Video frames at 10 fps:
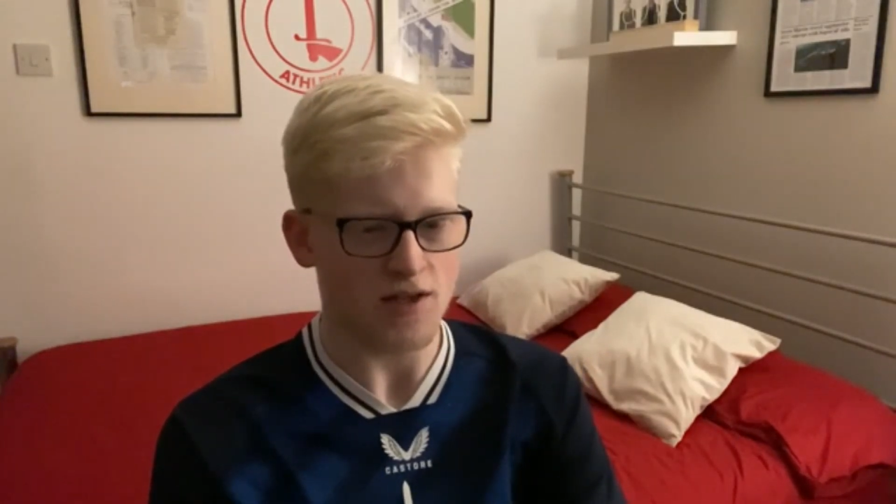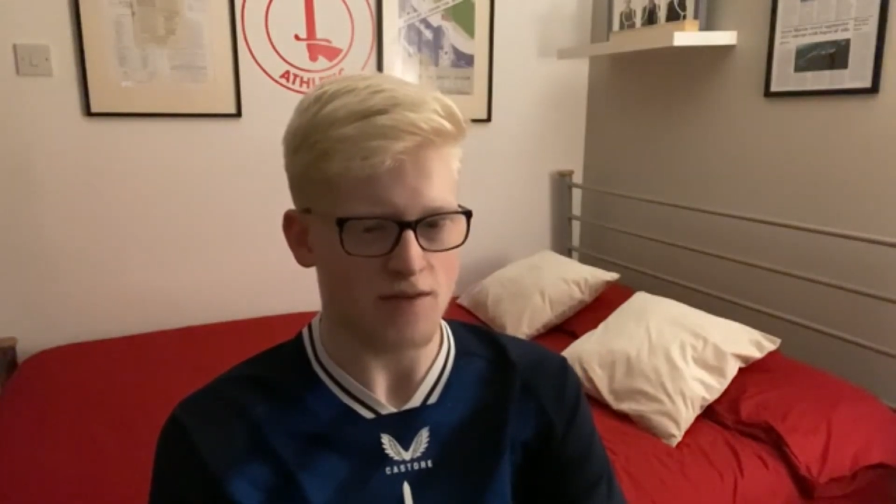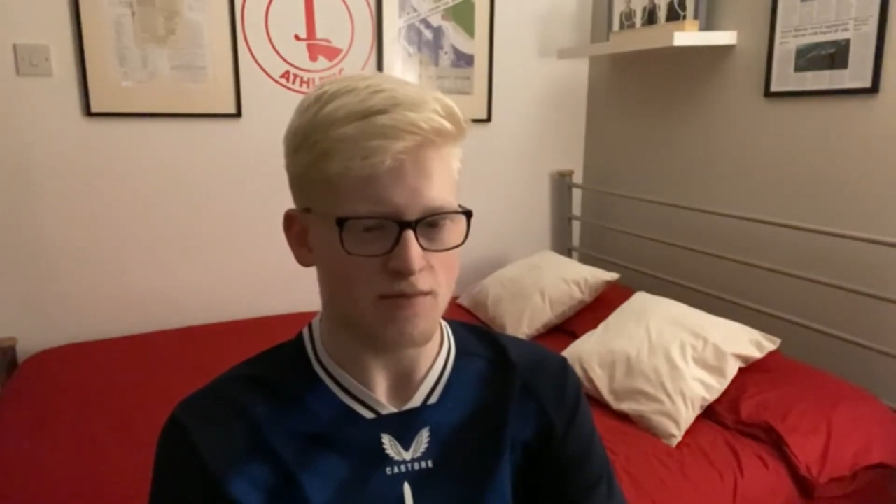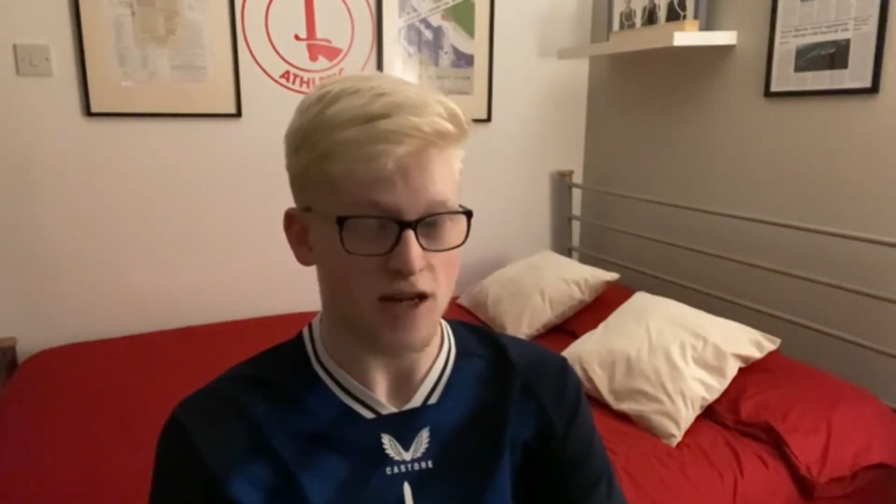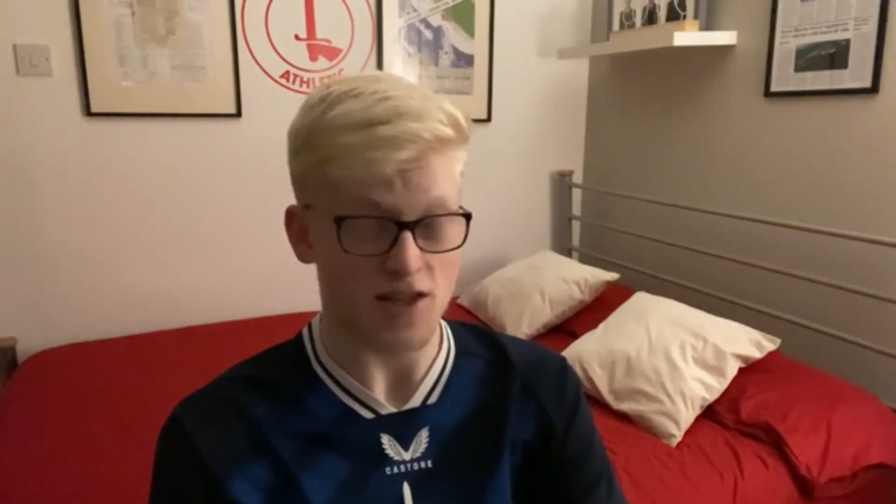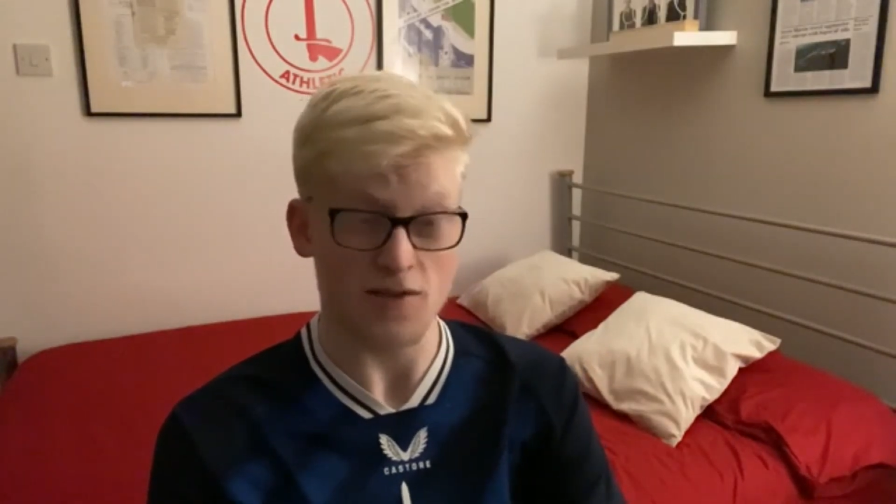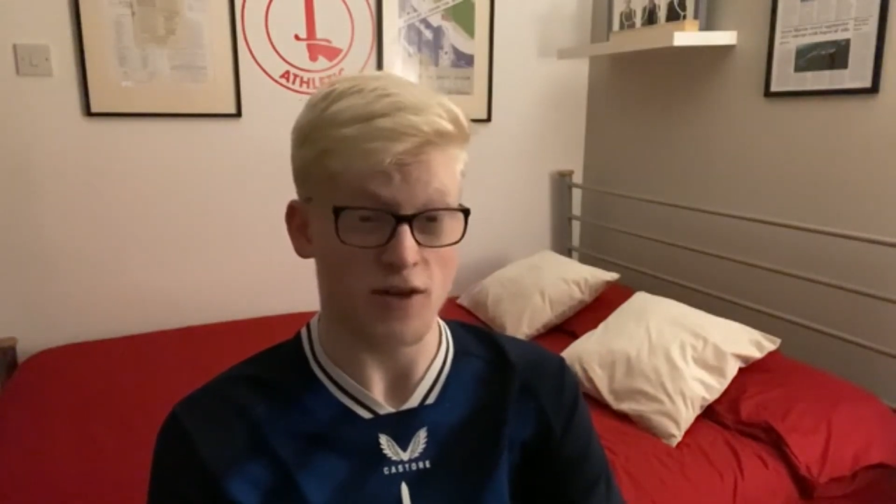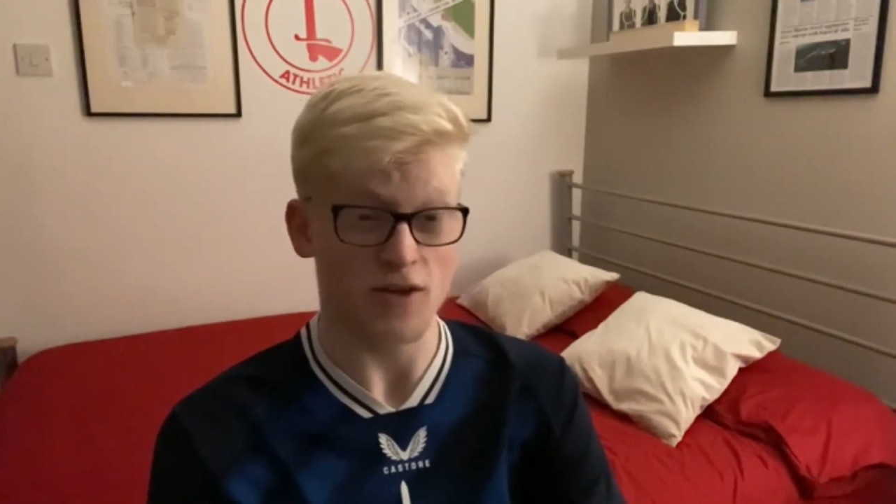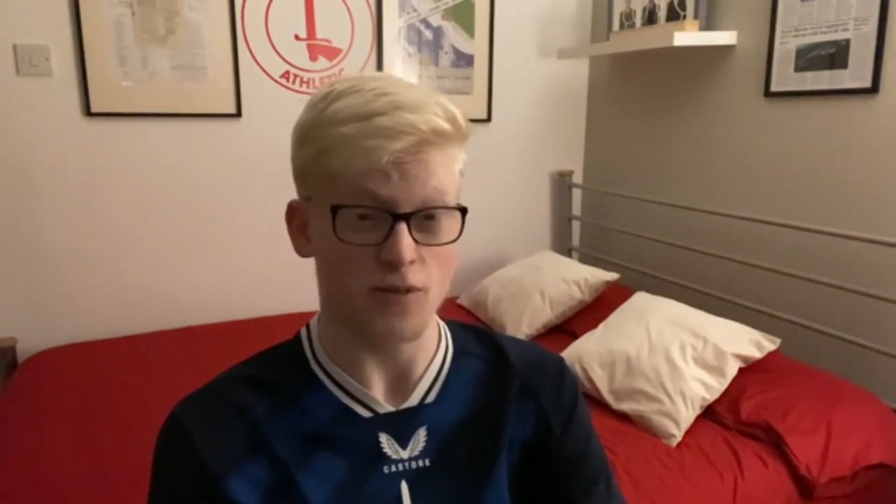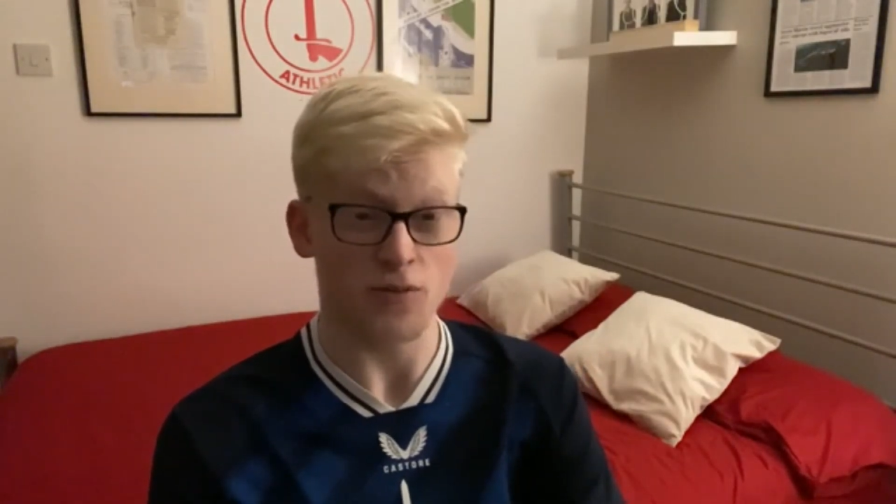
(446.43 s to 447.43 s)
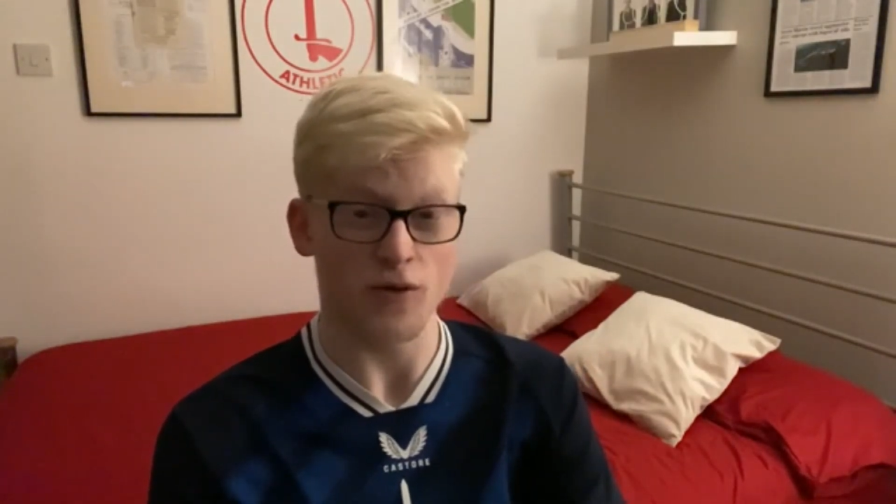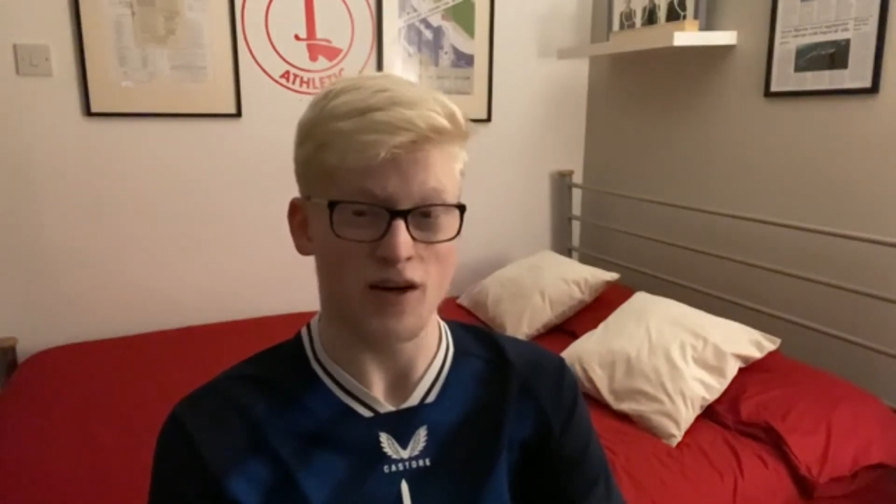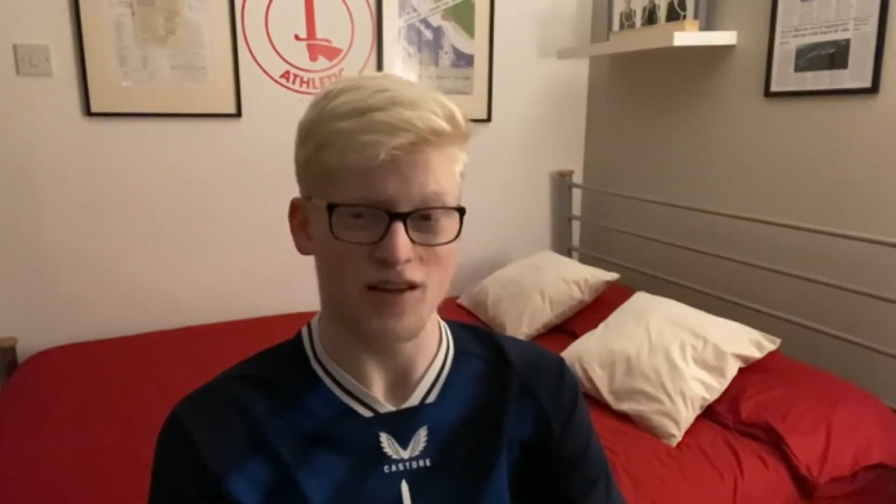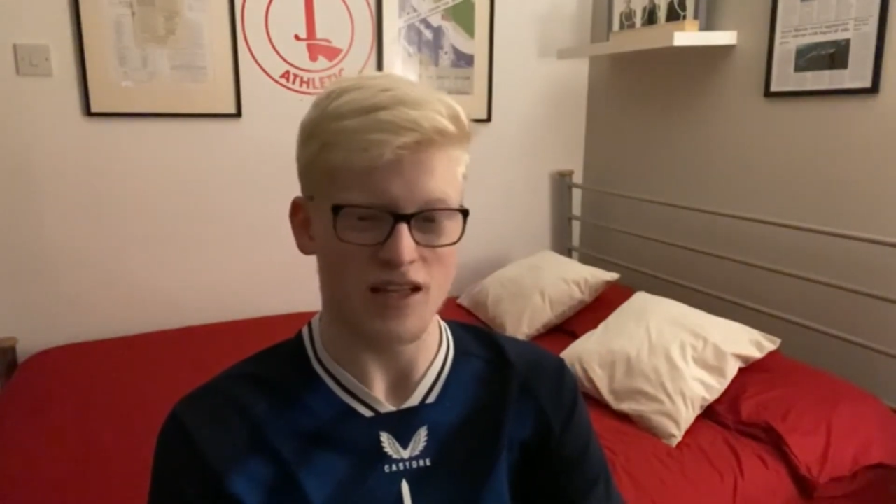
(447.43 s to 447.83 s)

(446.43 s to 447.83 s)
and Ashley Maynard-Brewer,